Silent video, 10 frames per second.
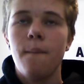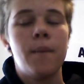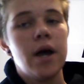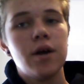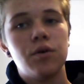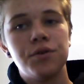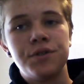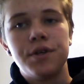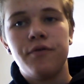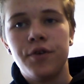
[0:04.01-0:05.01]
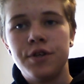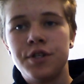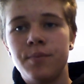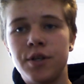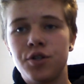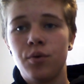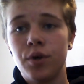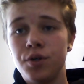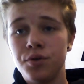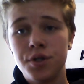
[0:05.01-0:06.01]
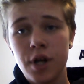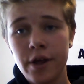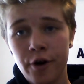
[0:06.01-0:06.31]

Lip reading: My goals for this semester were to study